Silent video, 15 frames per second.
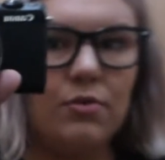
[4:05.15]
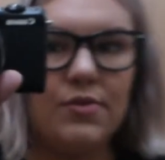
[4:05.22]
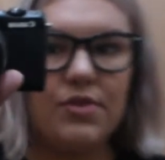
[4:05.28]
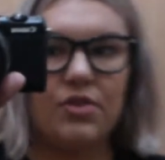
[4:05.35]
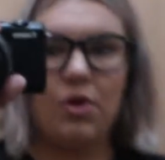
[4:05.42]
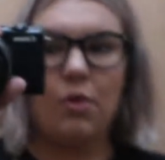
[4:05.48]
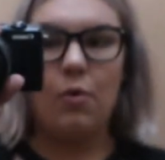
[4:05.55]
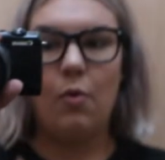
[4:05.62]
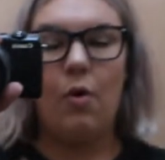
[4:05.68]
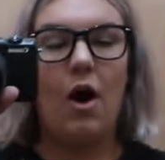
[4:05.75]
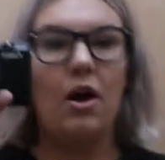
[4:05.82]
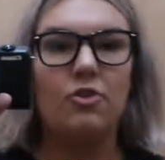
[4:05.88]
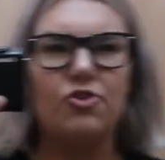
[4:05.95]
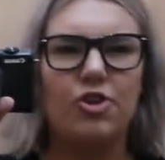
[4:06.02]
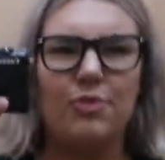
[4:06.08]
So
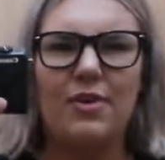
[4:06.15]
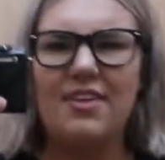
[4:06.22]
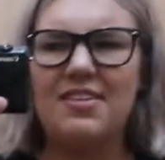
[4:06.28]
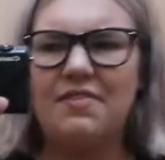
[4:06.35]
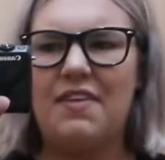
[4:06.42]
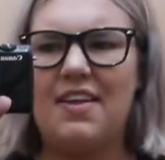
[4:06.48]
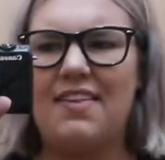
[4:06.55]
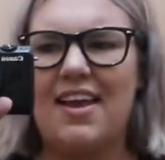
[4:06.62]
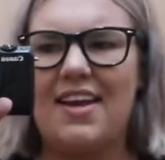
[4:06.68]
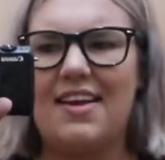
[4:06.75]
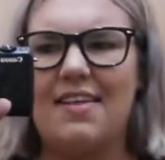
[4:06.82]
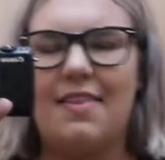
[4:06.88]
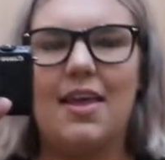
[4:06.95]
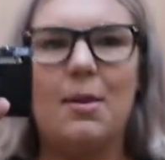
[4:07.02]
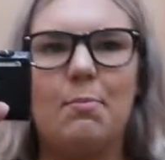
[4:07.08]
I'll show you guys if I like
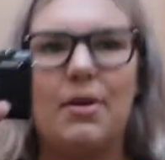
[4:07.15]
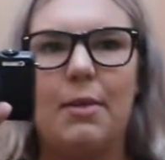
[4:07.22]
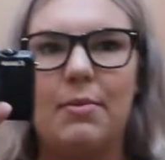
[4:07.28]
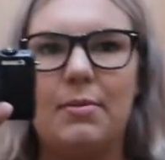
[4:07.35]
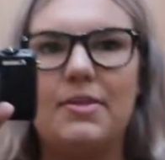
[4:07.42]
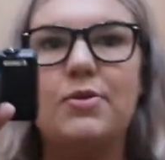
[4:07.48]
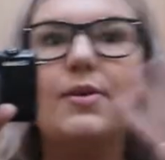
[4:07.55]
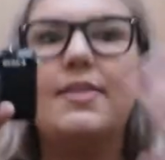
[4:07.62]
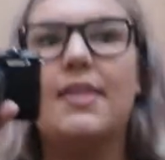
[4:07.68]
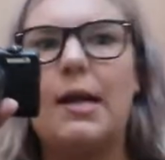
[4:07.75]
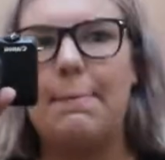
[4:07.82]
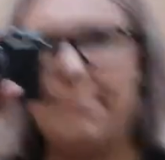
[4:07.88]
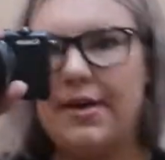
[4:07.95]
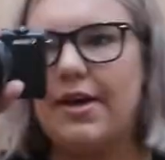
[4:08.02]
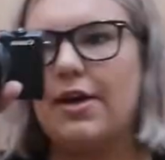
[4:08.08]
anything, but I'm gonna be doing like a
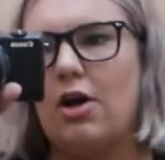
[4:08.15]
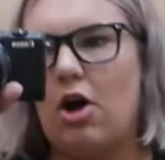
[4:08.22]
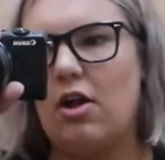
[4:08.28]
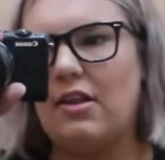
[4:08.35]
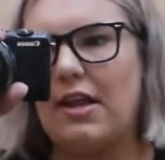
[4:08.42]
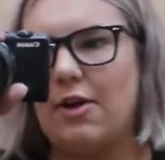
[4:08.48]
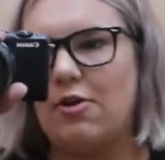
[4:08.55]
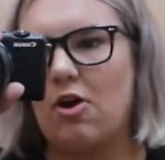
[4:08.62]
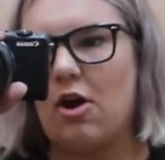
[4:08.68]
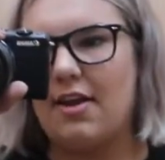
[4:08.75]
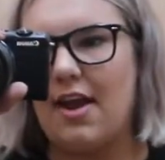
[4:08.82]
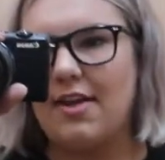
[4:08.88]
big haul later on